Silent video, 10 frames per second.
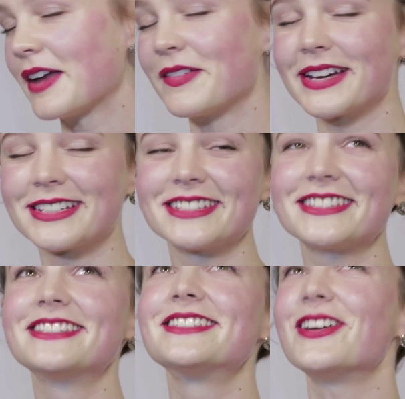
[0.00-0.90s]
I've had
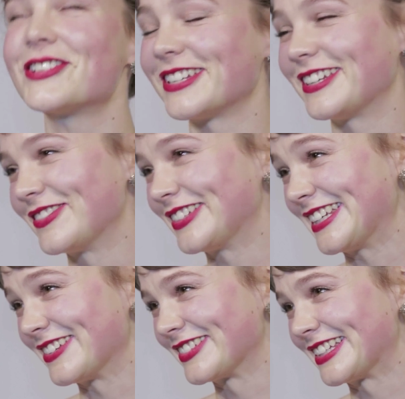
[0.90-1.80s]
such a lovely
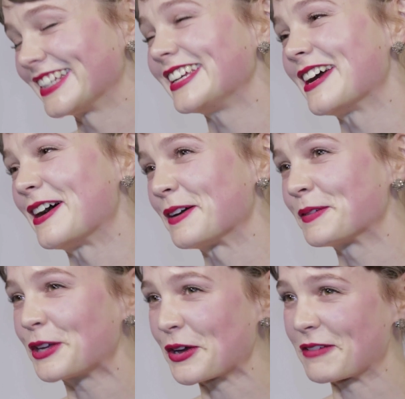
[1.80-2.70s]
evening. Yeah, I'm
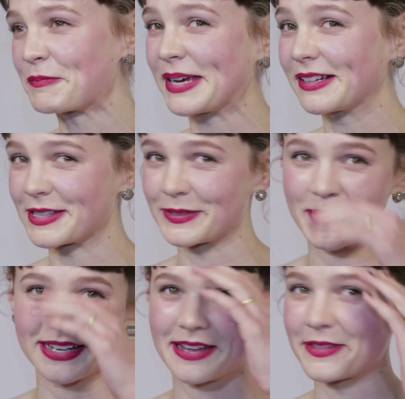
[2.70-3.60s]
going to go and have a big glass of
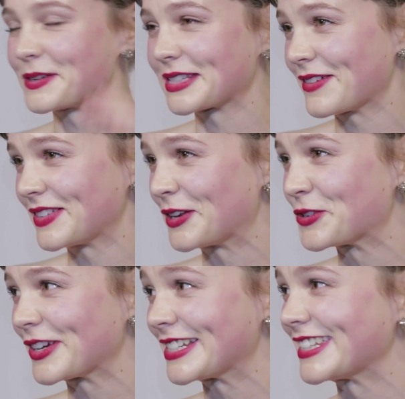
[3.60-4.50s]
wine now because I haven't had
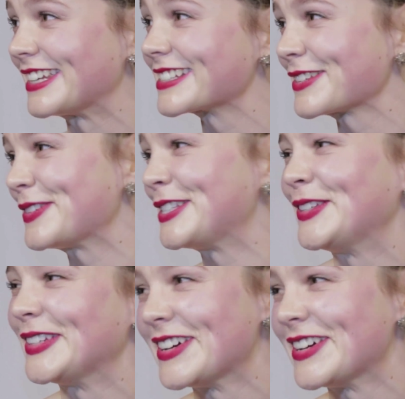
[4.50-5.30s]
a drink tonight because I've been too